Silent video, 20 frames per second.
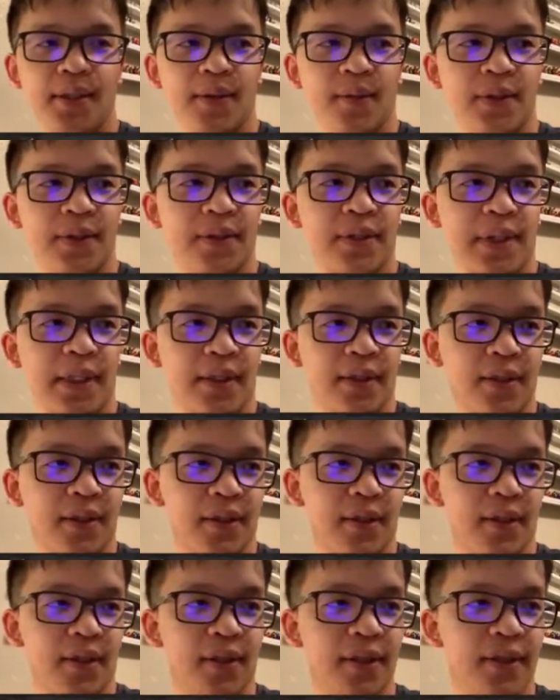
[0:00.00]
what's that
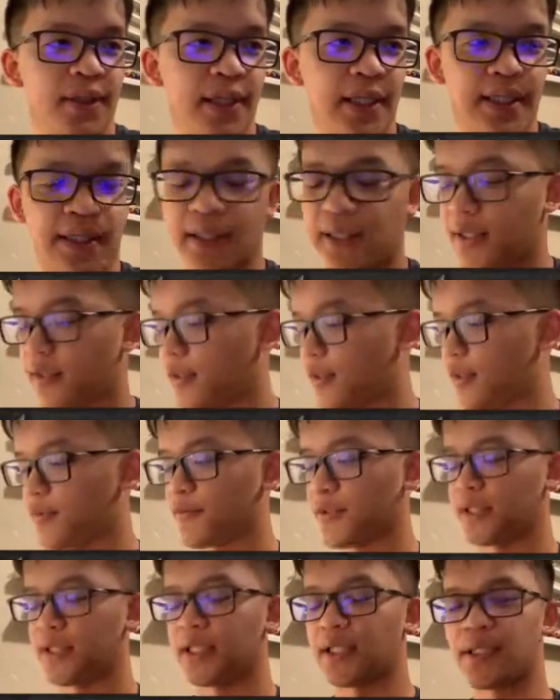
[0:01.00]
card that I can't think of
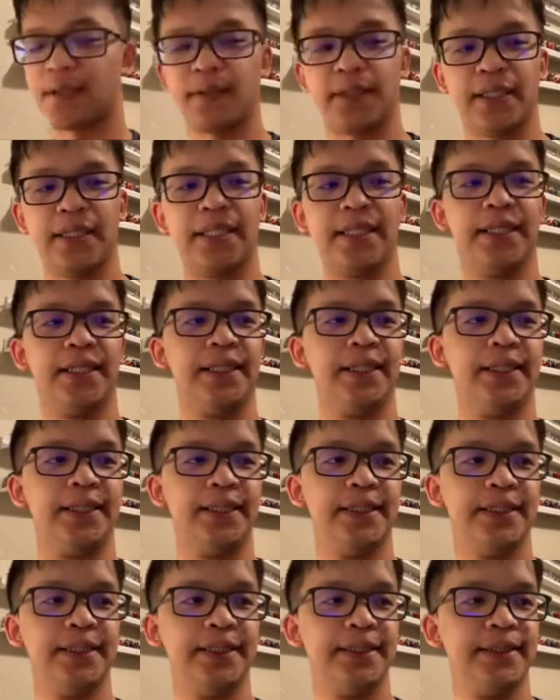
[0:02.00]
right
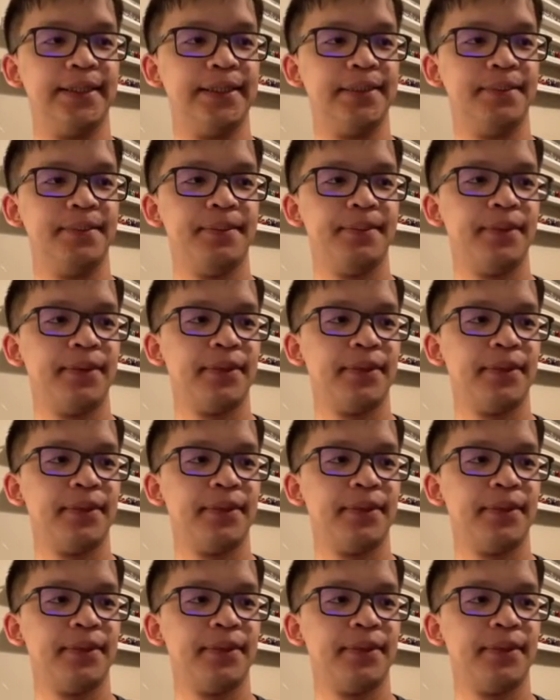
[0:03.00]
now?